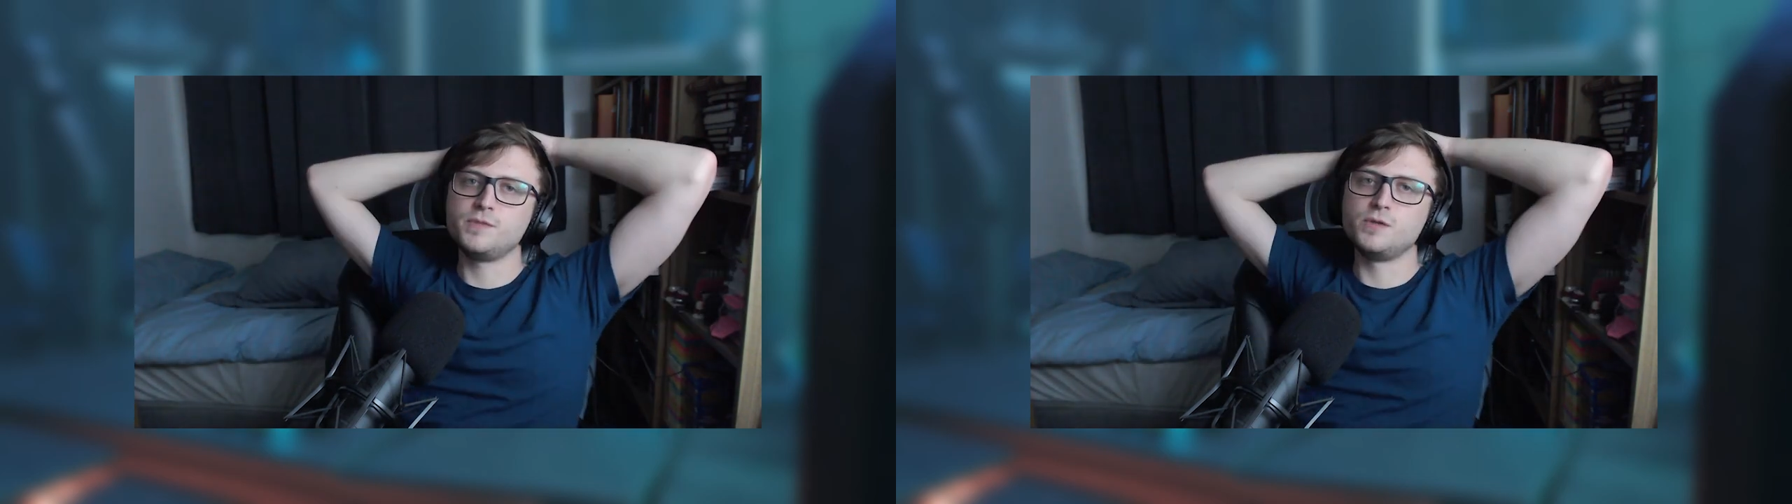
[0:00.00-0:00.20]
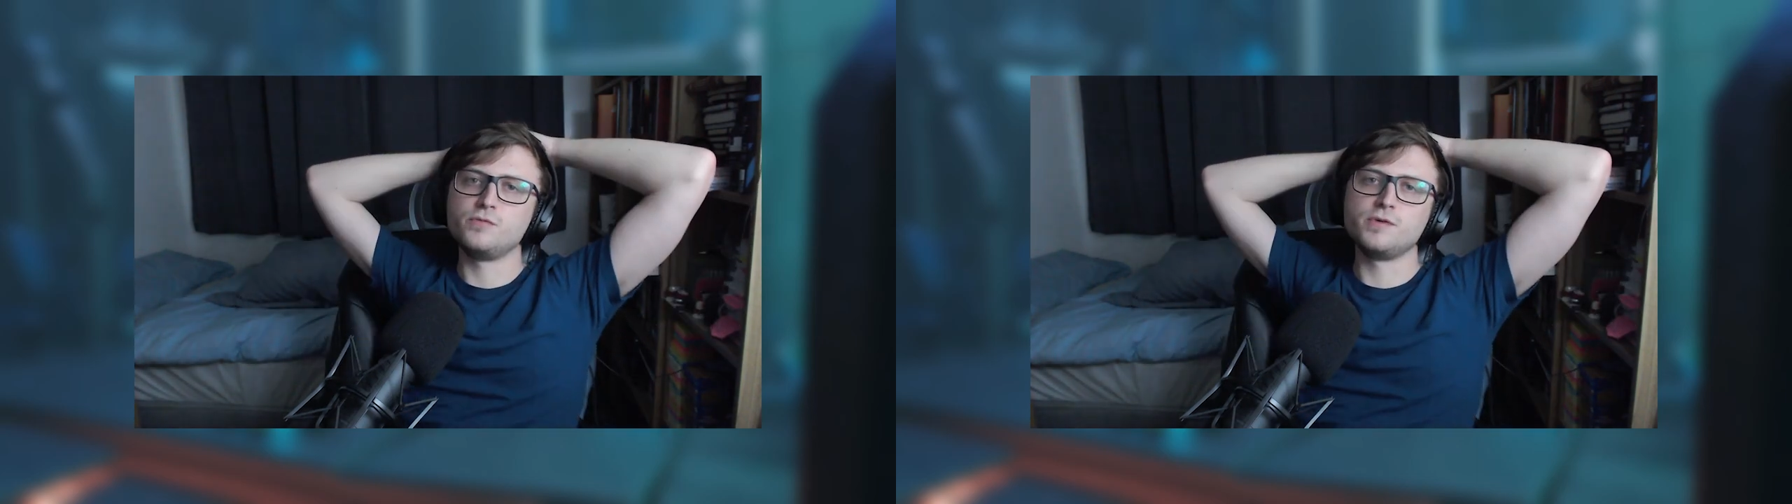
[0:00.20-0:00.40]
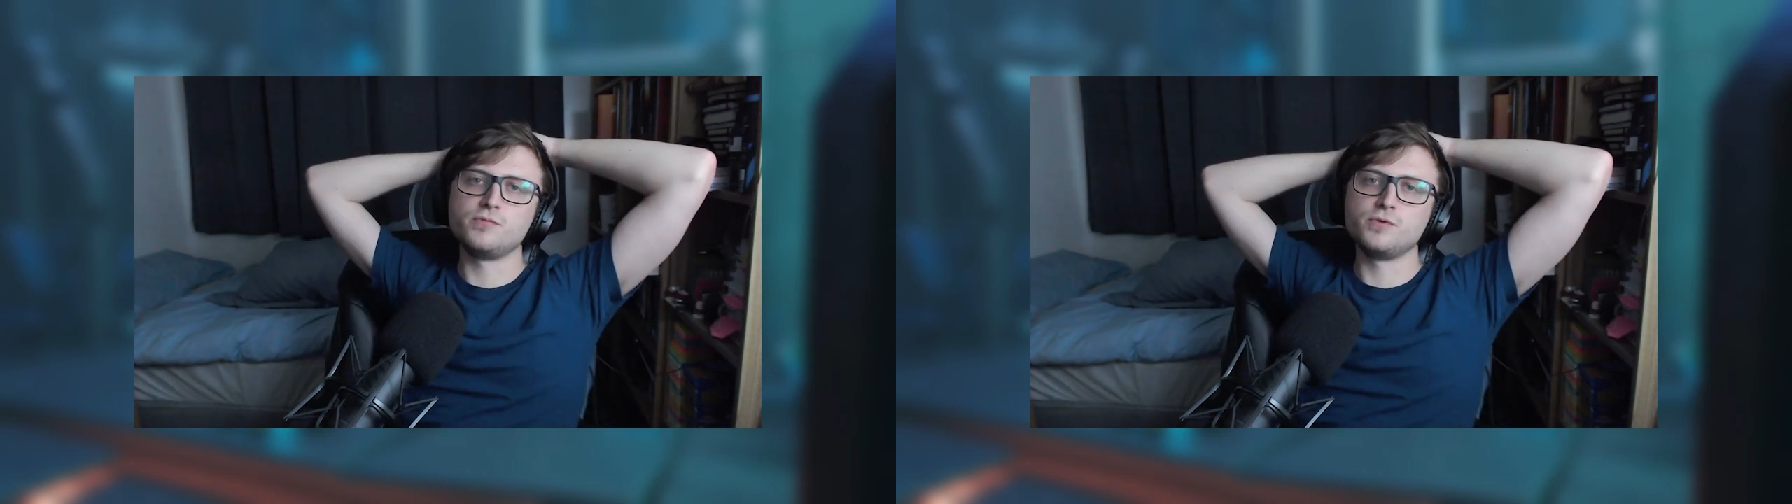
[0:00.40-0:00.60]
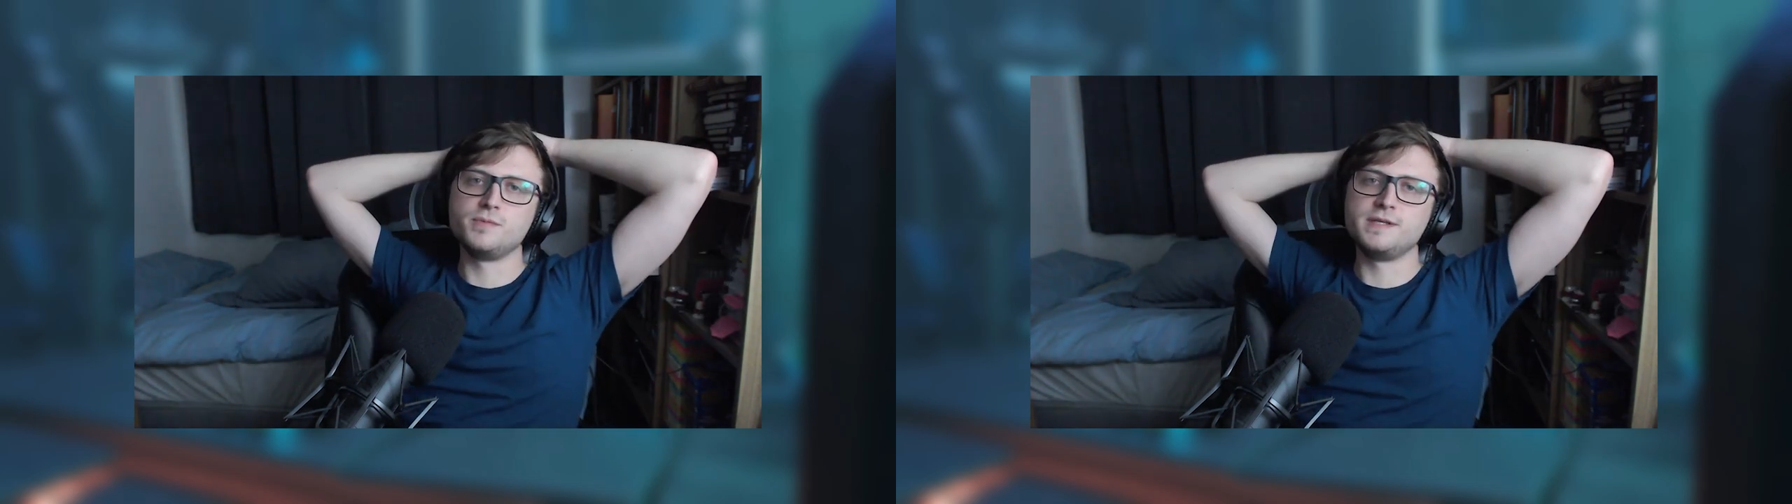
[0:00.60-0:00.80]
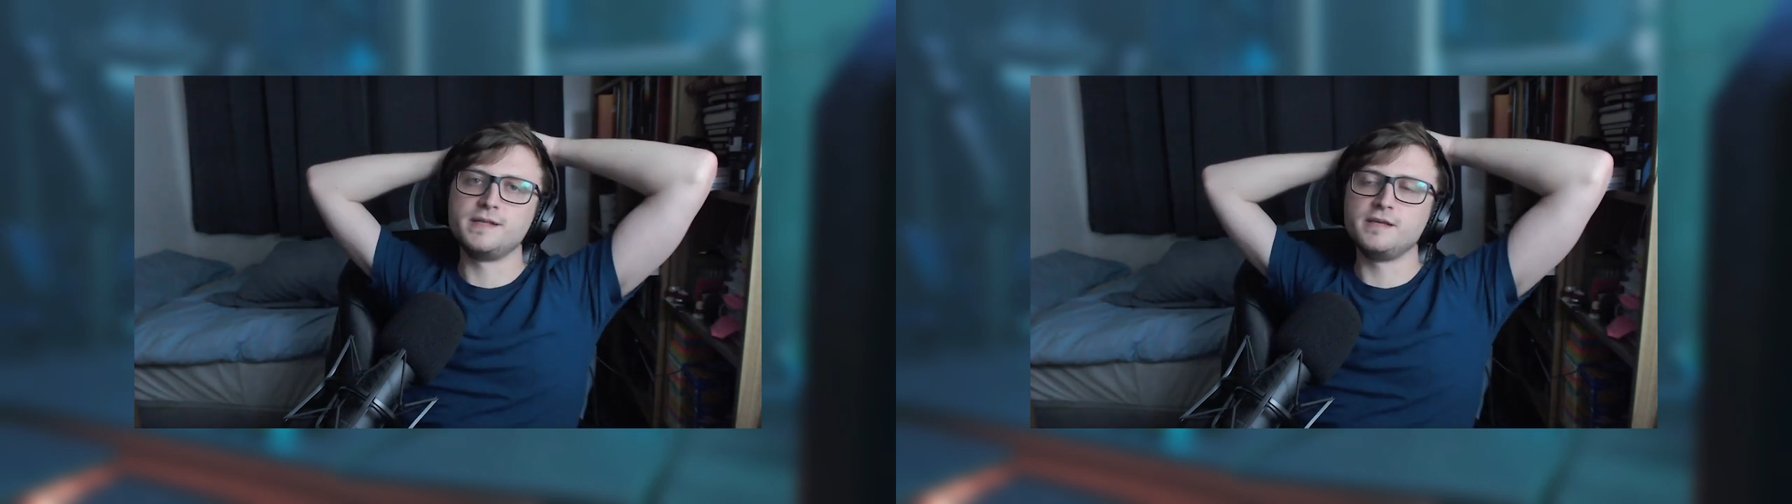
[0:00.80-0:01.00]
the new film
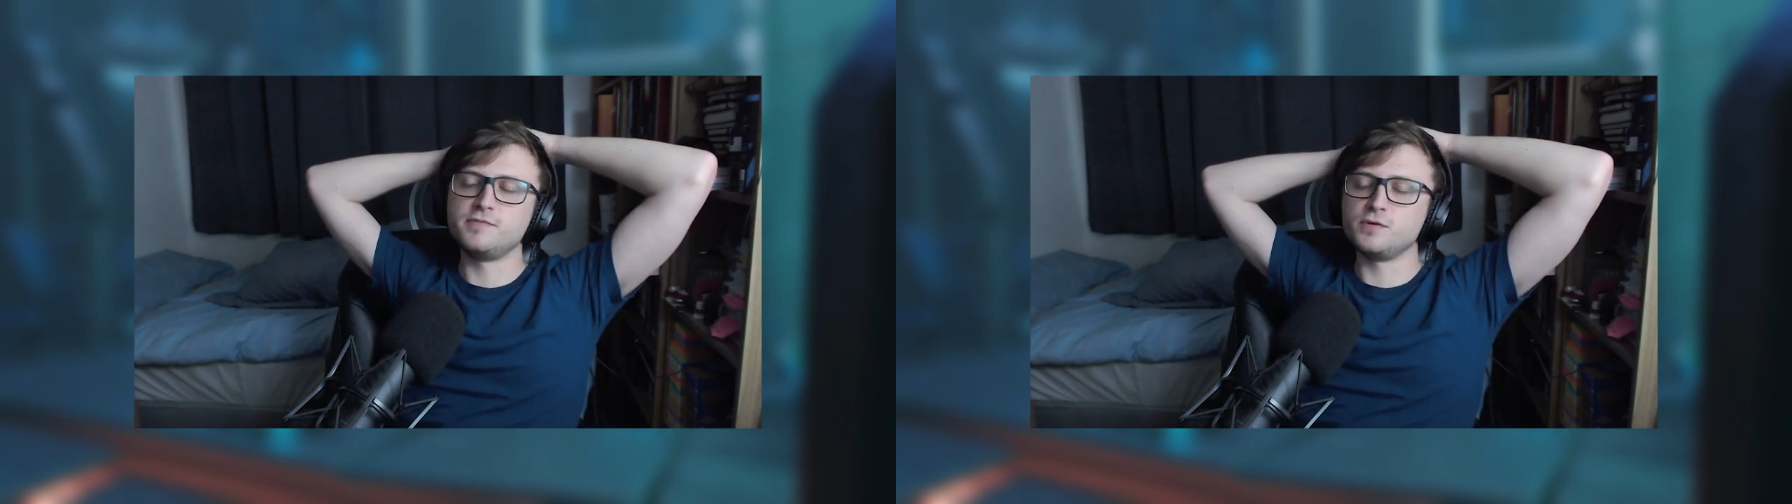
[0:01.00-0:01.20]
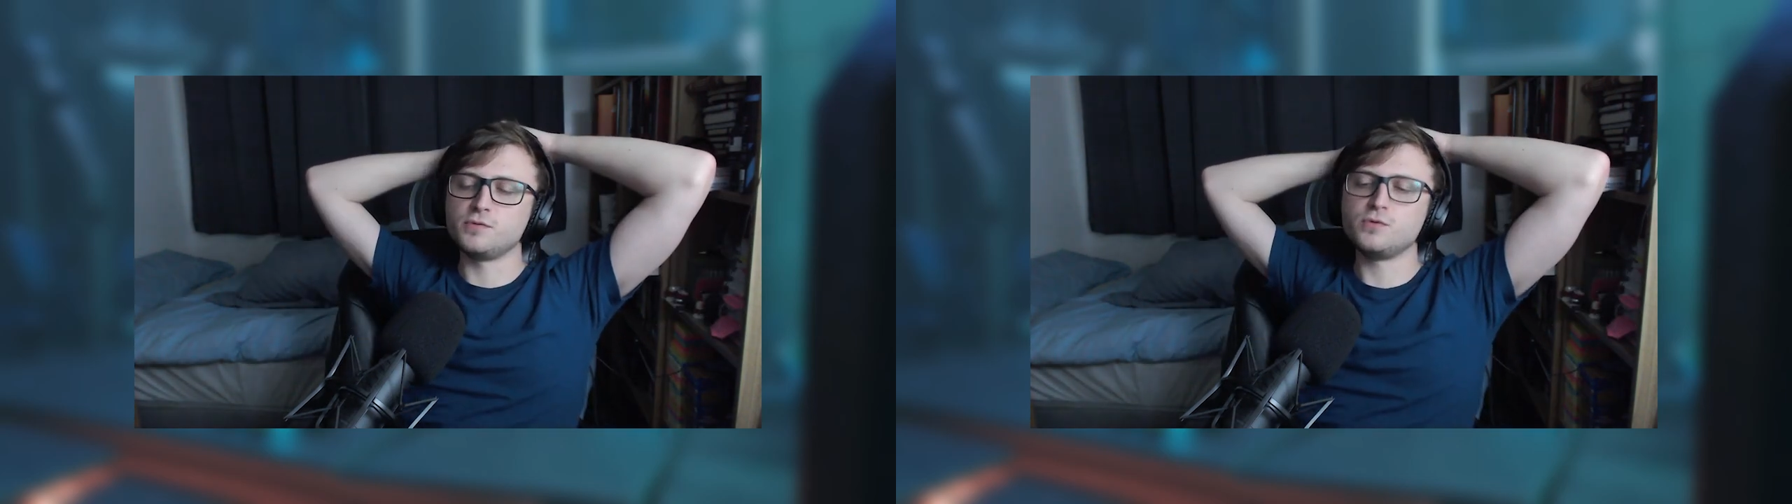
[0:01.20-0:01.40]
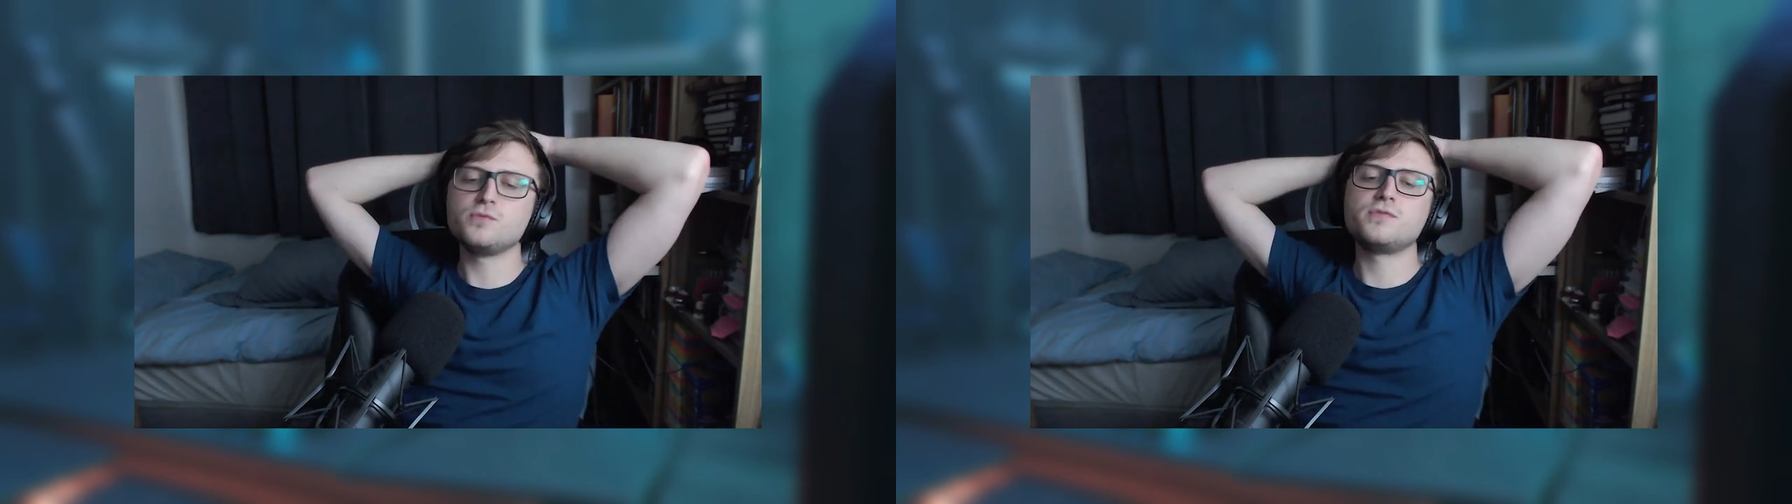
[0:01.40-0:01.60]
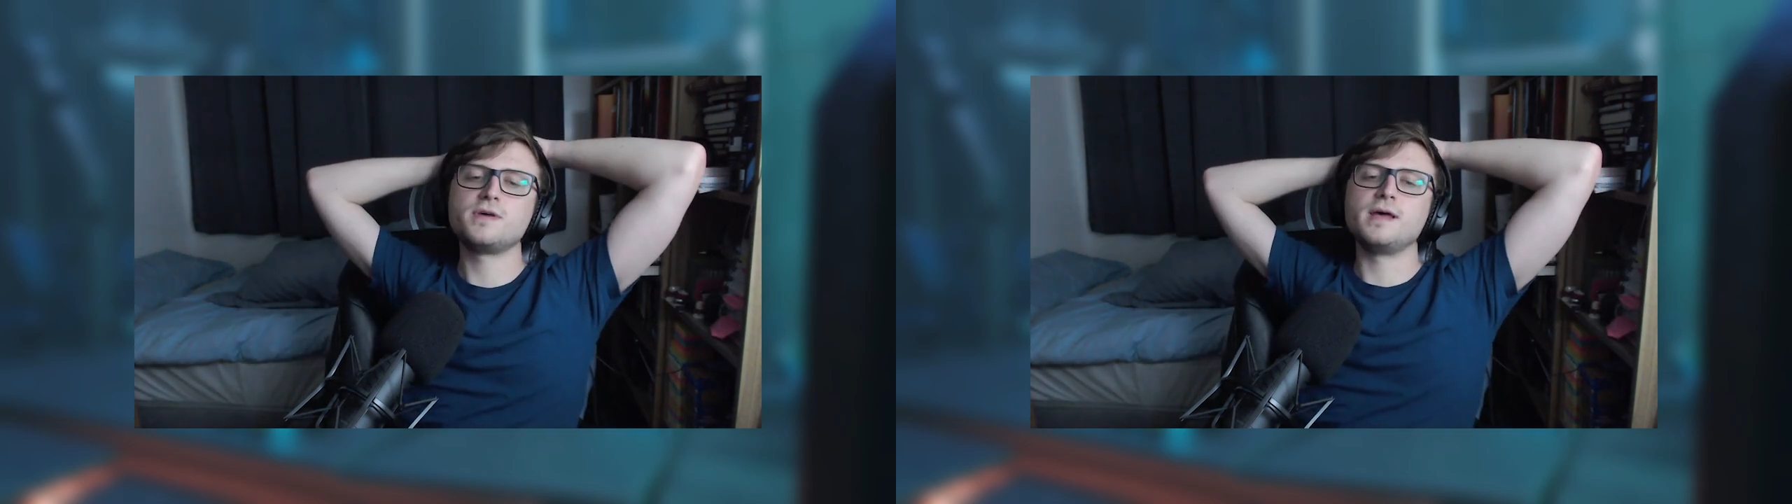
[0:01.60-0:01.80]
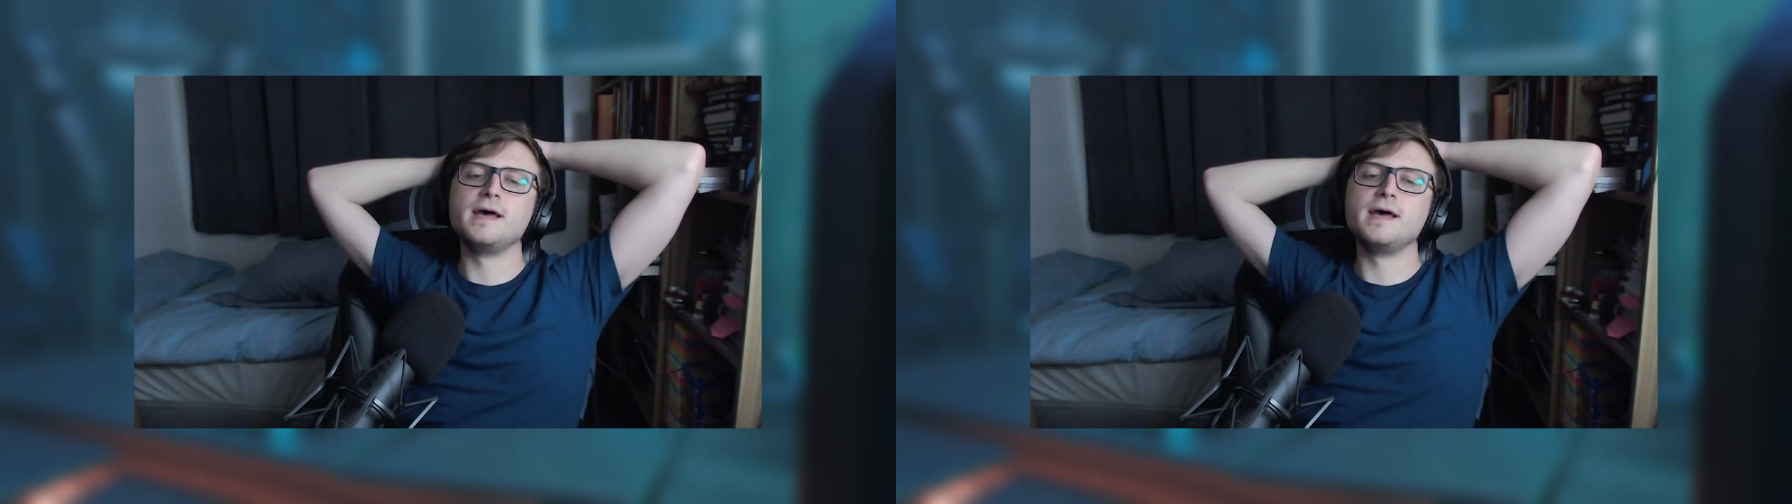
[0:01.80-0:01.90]
from Denis Villeneuve,